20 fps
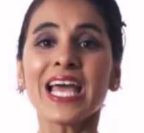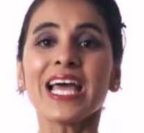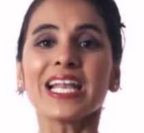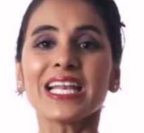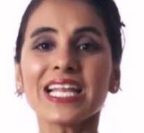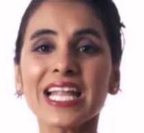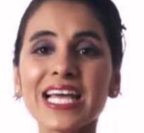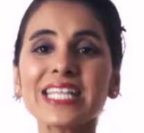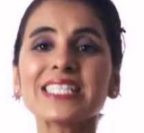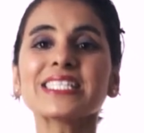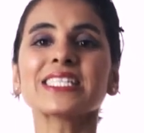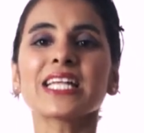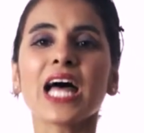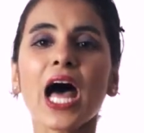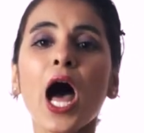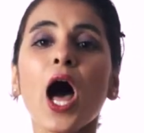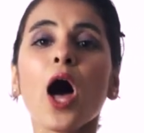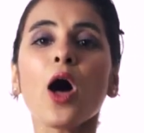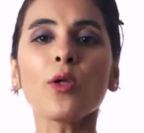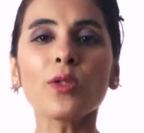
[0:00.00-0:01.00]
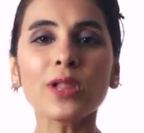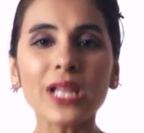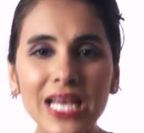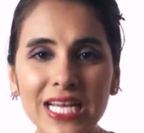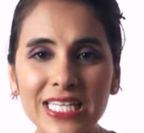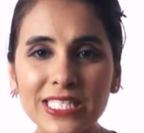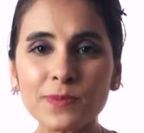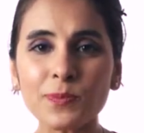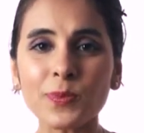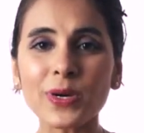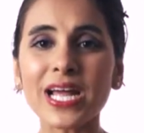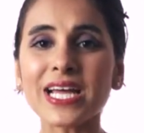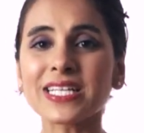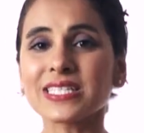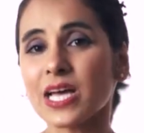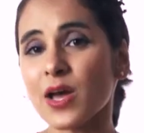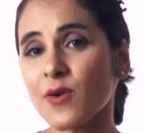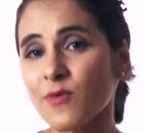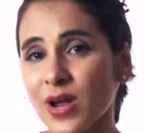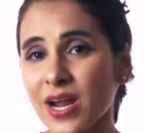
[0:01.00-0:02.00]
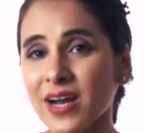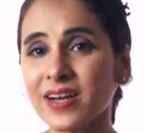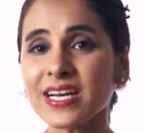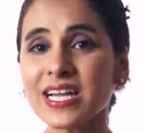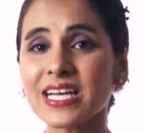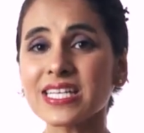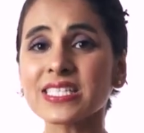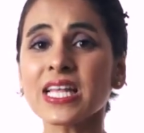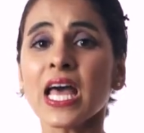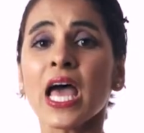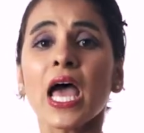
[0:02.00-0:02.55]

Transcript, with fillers: Let's all spread awareness